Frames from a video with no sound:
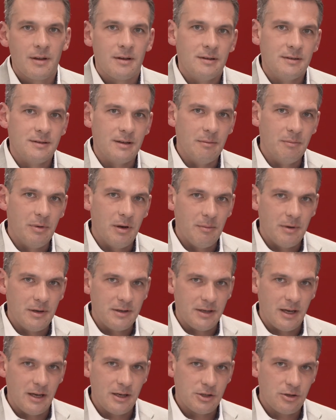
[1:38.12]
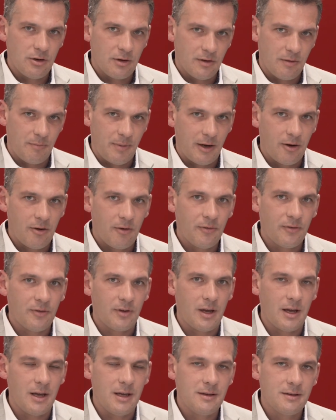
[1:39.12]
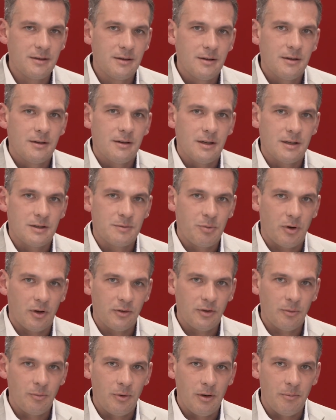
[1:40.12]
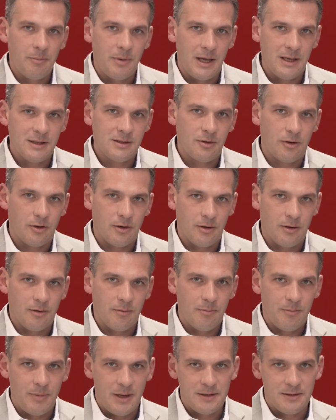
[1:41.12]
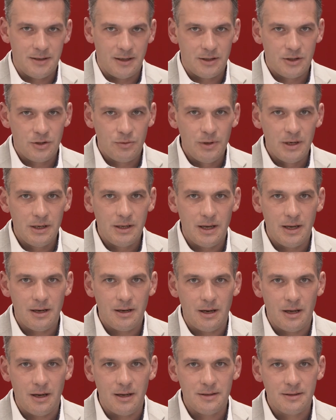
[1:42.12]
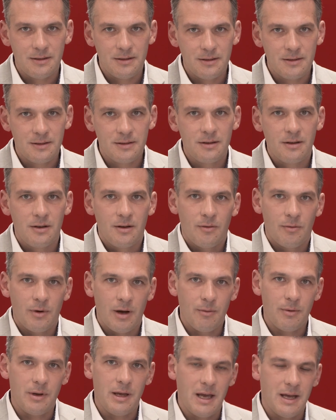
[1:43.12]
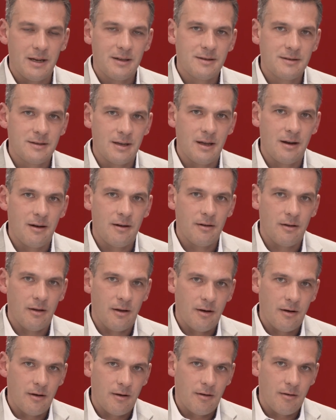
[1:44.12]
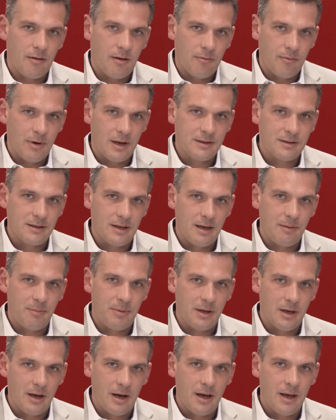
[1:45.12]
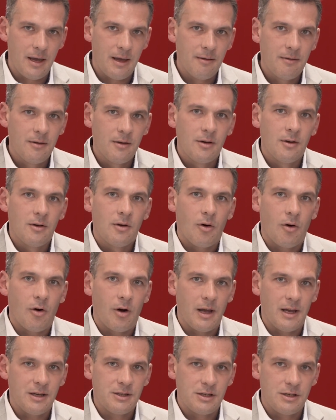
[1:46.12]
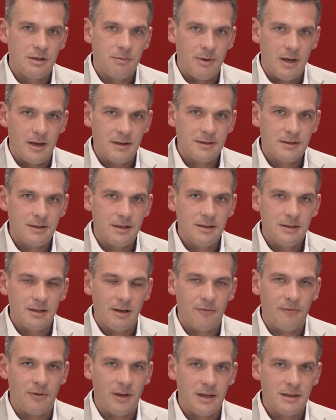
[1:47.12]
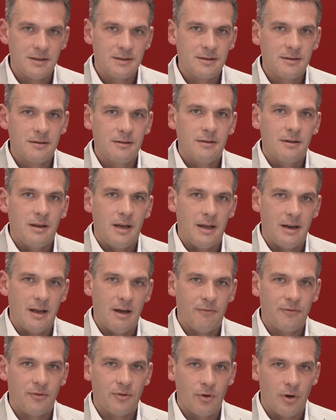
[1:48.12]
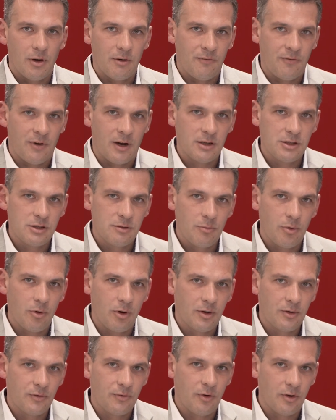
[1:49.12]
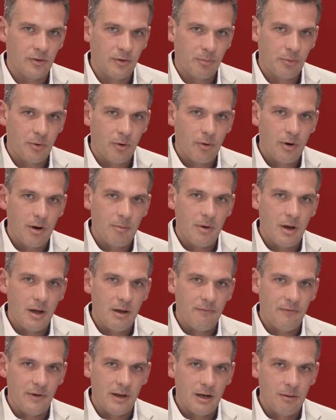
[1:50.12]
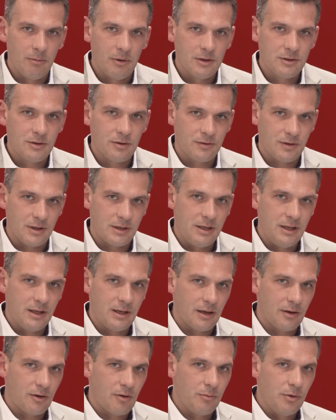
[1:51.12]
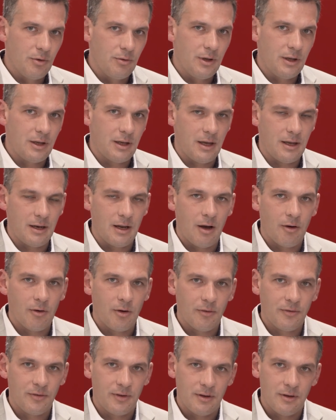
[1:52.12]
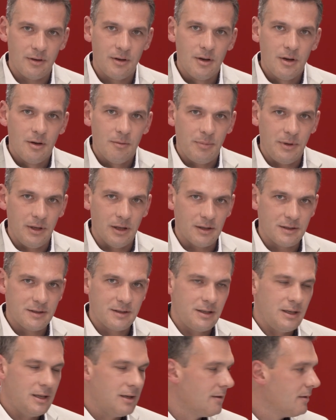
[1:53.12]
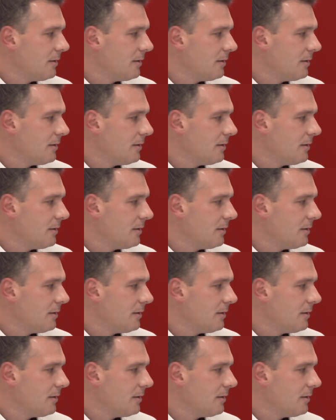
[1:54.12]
the implementation on the Beckhoff side is possible based on a basic TwinCAT license, where we add then a REST API or HTTPS interface and have certain function blocks for the programmer available so that he can communicate out of the PLC